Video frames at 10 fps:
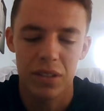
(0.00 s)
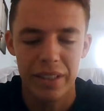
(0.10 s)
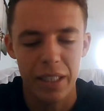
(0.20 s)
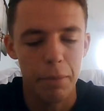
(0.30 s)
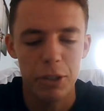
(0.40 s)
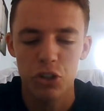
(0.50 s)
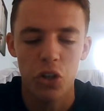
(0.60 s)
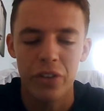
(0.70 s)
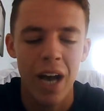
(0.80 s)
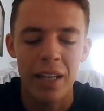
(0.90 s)
You could be
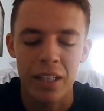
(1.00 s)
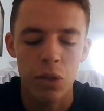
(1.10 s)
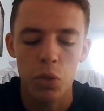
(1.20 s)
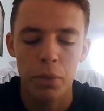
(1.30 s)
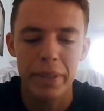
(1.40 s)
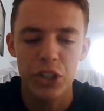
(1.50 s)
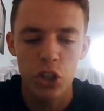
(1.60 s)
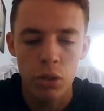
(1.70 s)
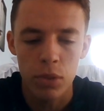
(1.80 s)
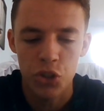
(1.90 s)
drawn 9 and it wouldn't be
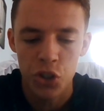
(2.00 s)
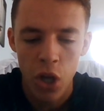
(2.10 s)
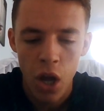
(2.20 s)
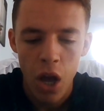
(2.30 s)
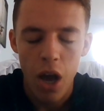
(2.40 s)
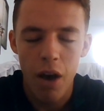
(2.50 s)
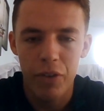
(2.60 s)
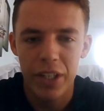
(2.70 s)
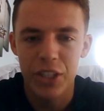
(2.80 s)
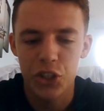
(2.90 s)
too much of
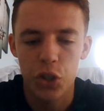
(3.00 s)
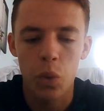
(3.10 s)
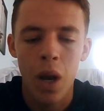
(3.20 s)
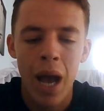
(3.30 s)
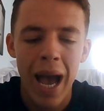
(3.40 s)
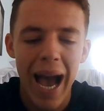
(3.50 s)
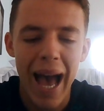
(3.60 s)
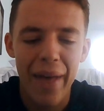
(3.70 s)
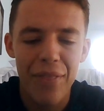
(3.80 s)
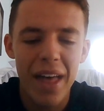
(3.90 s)
an issue,
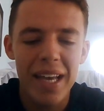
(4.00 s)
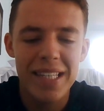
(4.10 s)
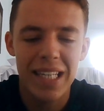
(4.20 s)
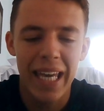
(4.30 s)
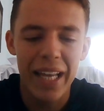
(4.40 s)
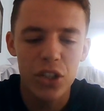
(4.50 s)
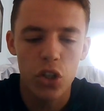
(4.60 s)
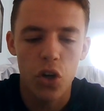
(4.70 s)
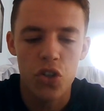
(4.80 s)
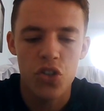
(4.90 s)
and that is
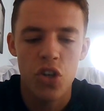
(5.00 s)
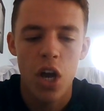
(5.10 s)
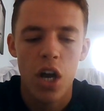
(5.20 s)
Kinross.